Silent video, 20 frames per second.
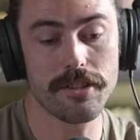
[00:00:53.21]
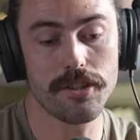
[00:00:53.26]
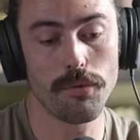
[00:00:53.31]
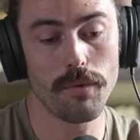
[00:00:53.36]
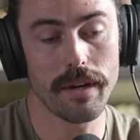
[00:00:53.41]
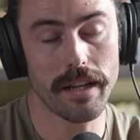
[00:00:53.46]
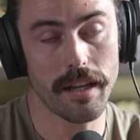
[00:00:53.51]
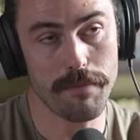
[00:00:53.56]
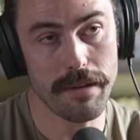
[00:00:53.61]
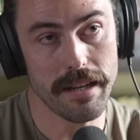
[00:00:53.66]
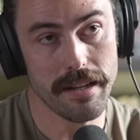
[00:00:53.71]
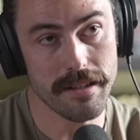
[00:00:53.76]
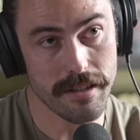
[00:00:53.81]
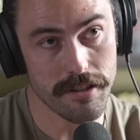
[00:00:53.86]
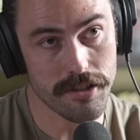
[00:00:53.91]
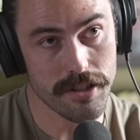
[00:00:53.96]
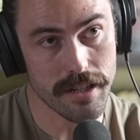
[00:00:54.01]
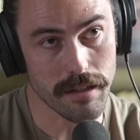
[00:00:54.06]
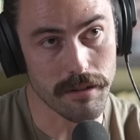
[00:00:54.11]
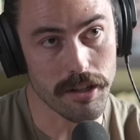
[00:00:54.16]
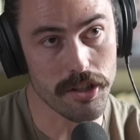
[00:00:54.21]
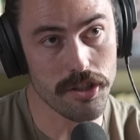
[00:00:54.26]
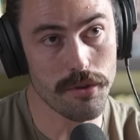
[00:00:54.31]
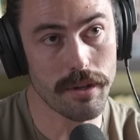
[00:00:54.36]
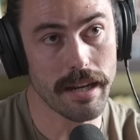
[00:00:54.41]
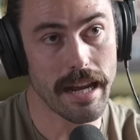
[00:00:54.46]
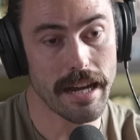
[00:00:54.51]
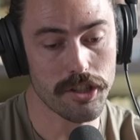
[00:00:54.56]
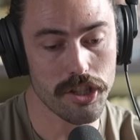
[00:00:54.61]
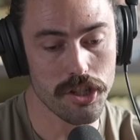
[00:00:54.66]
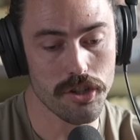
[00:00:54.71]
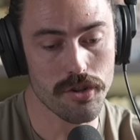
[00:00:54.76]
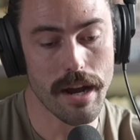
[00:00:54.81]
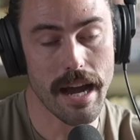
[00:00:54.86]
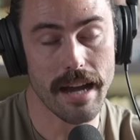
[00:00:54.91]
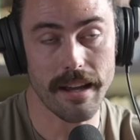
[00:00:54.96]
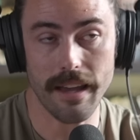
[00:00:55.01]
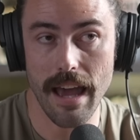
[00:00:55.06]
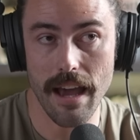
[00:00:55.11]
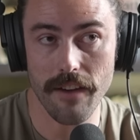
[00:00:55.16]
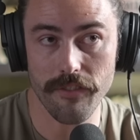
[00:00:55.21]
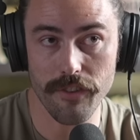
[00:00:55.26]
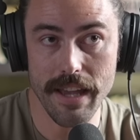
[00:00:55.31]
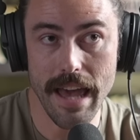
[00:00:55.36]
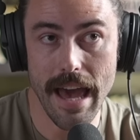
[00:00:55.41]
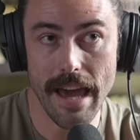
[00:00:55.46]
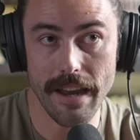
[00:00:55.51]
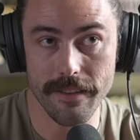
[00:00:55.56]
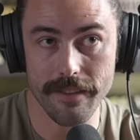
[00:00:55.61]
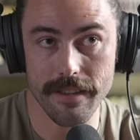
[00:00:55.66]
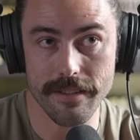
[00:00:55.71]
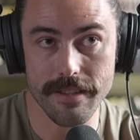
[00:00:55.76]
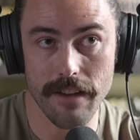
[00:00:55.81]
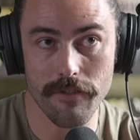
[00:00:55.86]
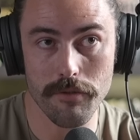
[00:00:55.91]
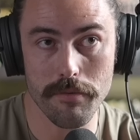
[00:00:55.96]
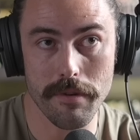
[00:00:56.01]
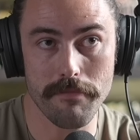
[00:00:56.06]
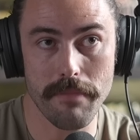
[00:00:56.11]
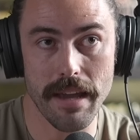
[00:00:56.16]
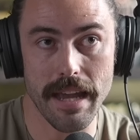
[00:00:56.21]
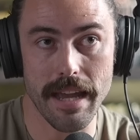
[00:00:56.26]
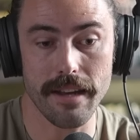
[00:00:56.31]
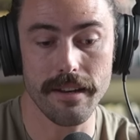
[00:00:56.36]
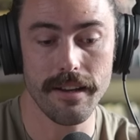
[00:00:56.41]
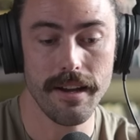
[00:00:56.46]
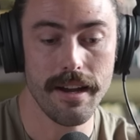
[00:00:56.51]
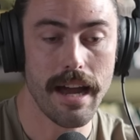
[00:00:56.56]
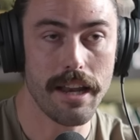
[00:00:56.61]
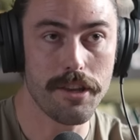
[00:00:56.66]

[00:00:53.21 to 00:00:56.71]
so Wikipedia is interesting because you can actually track every edit that's ever been made,